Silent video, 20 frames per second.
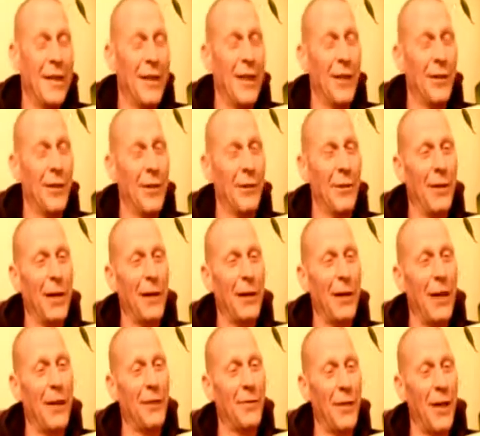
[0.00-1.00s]
Anyway, when
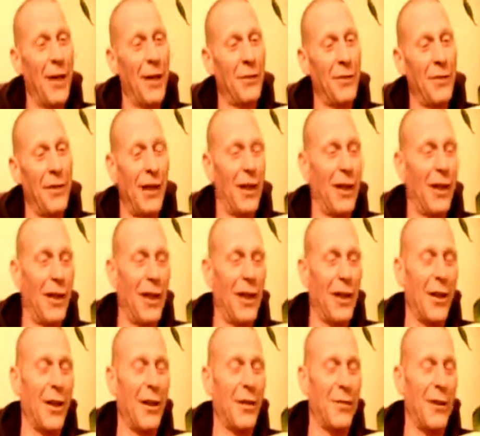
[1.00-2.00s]
I've left, I only
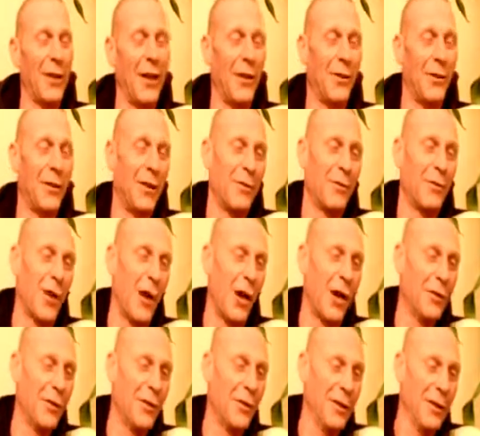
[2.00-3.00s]
had half an hour, I've
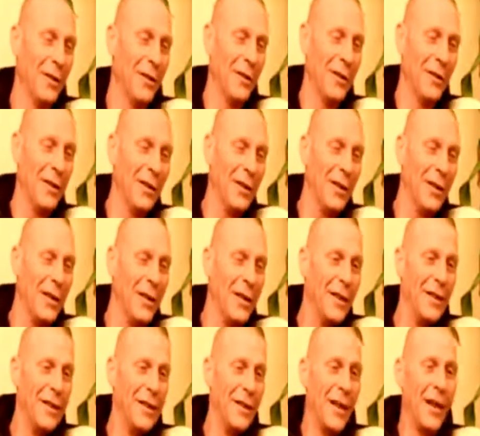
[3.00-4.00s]
gone,
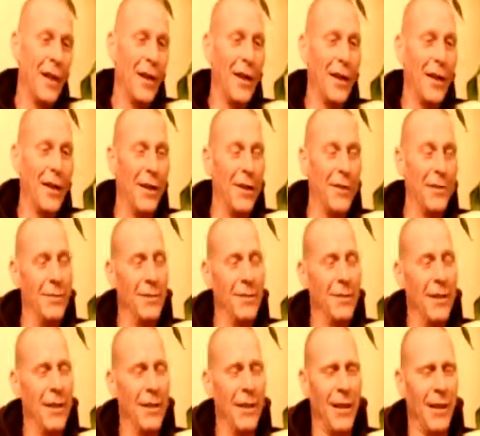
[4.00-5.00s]
and
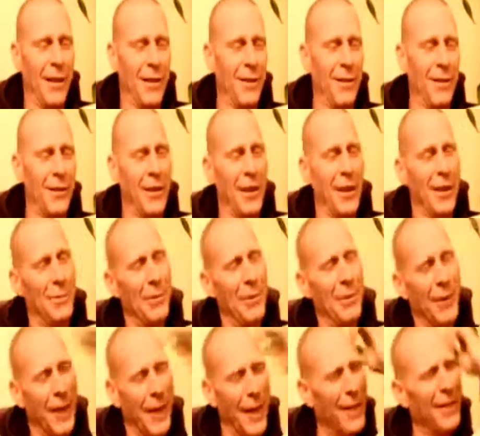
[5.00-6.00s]
I couldn't sleep
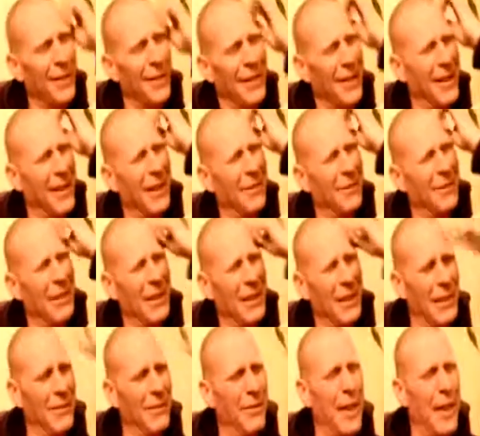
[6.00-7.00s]
at night because I kept
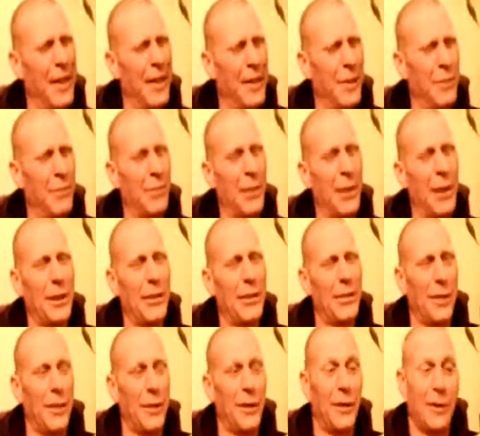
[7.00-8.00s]
thinking, right, this
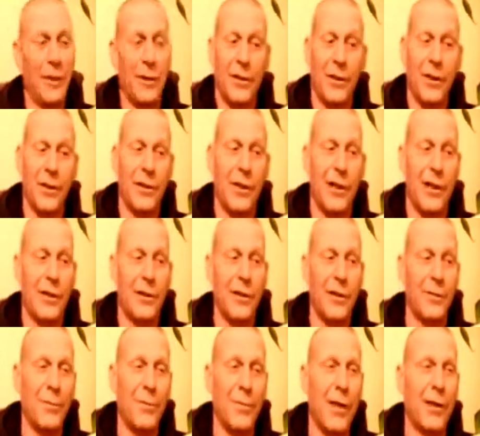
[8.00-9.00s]
Peter I know is an
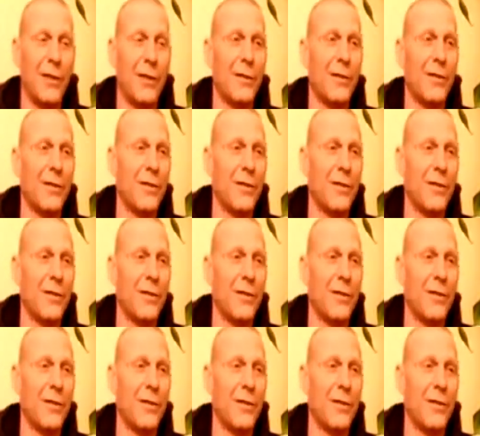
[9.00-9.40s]
intelligent man,